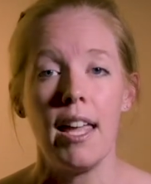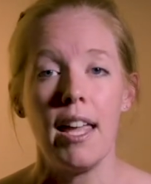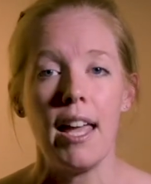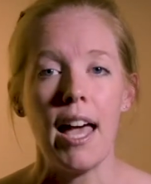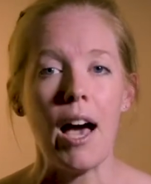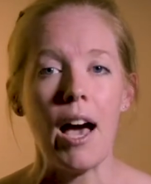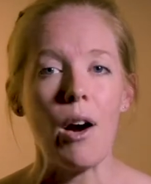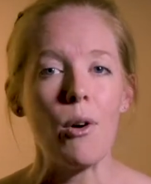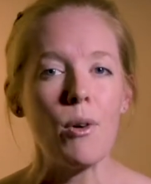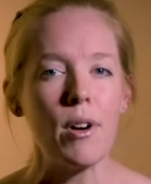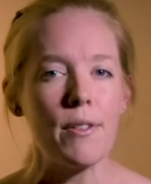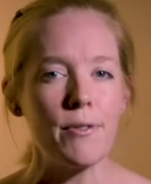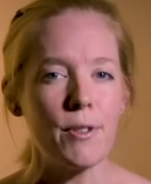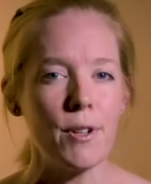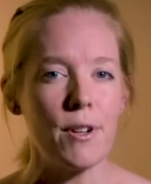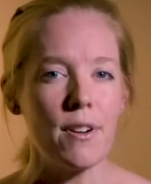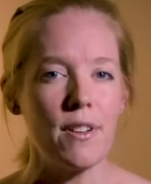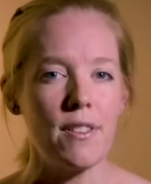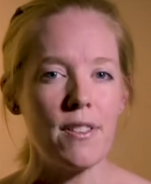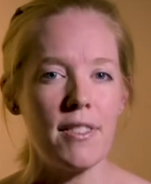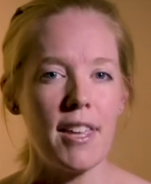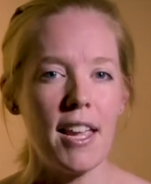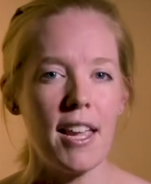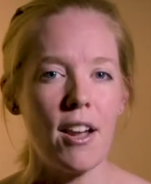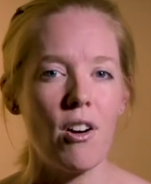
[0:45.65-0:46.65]
However,
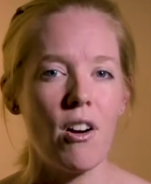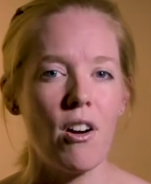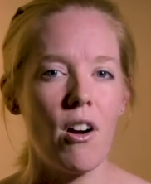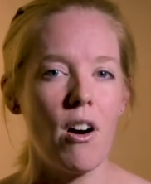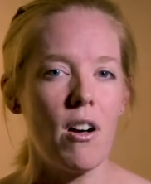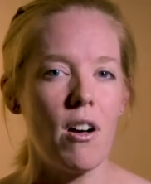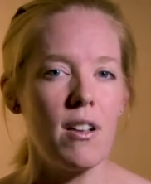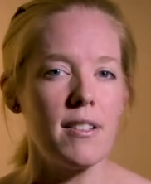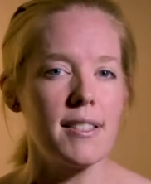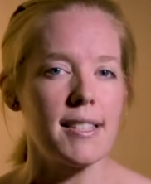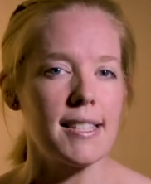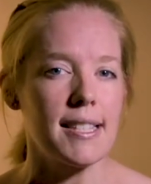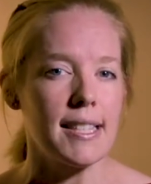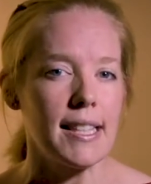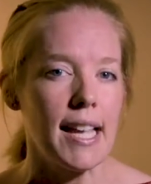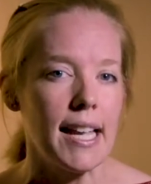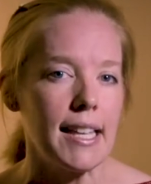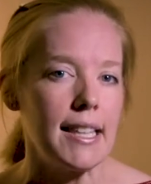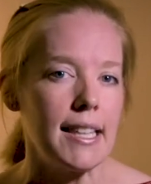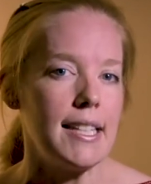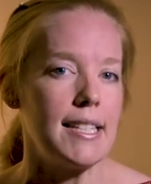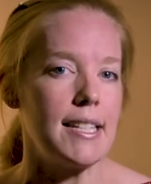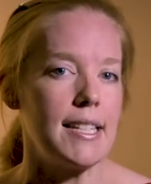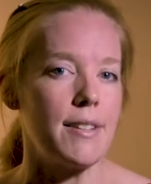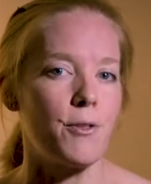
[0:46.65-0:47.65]
they are all
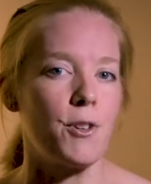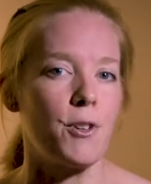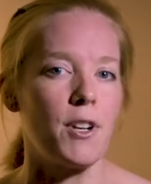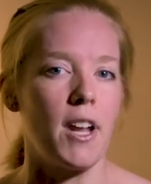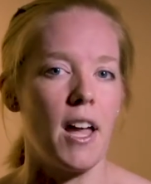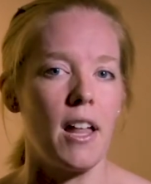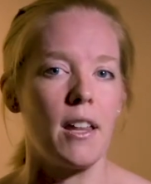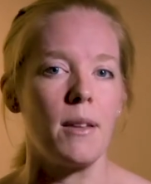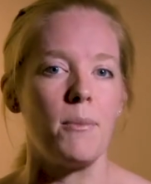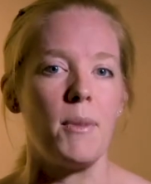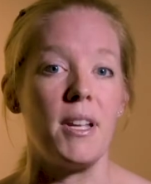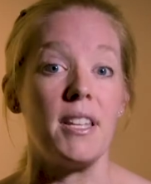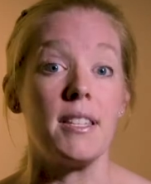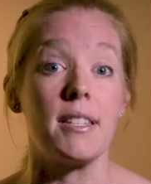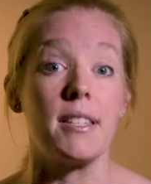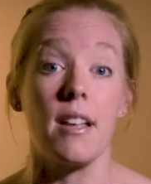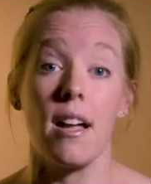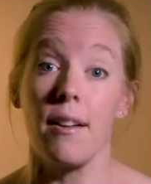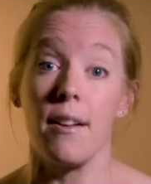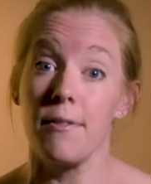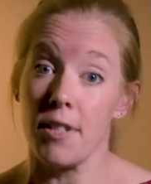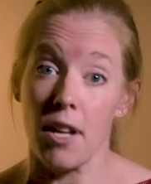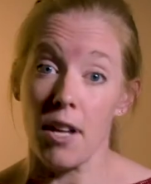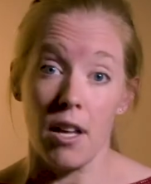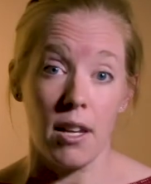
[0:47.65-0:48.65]
slightly different elements
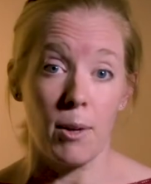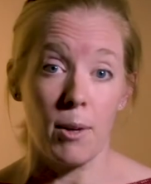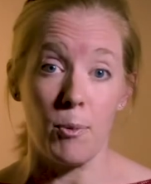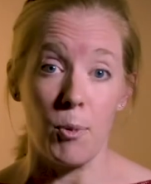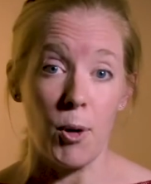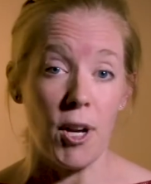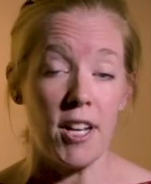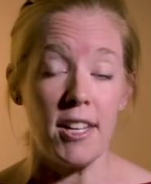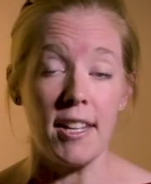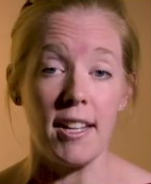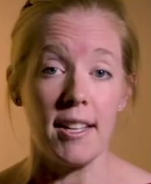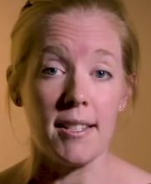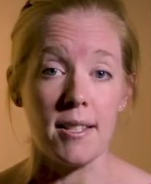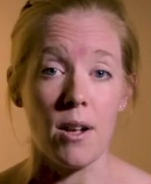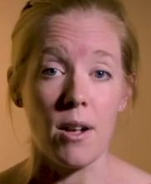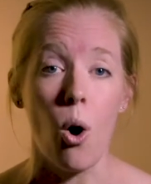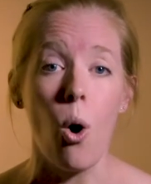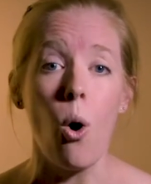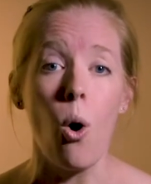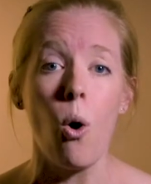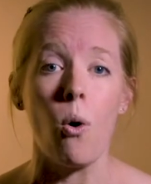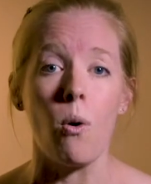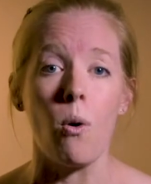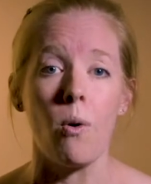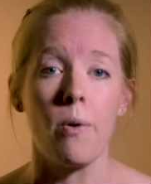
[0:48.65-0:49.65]
of sonic branding as a
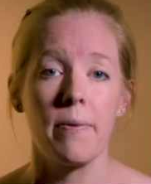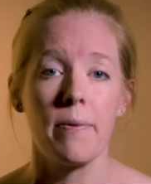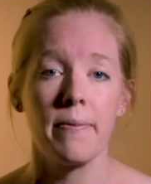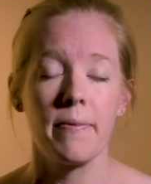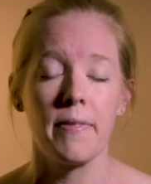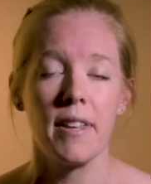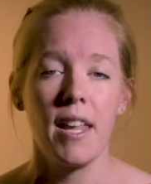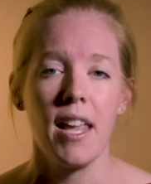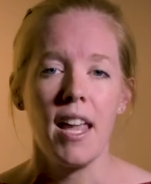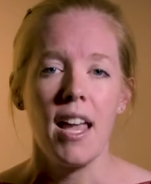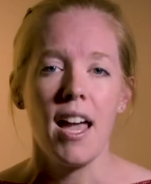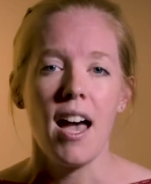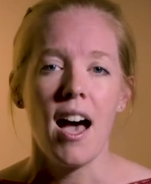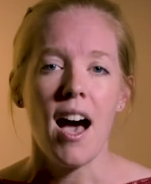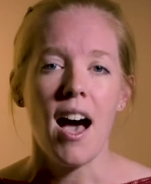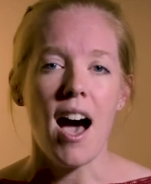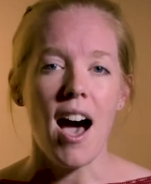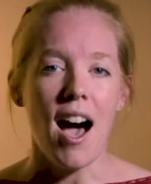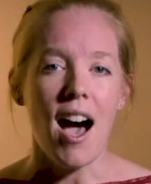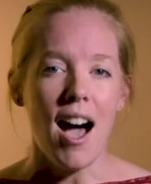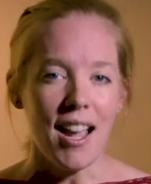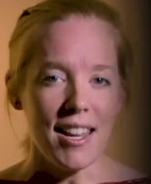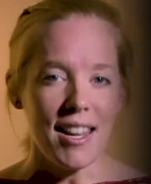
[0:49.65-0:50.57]
whole. I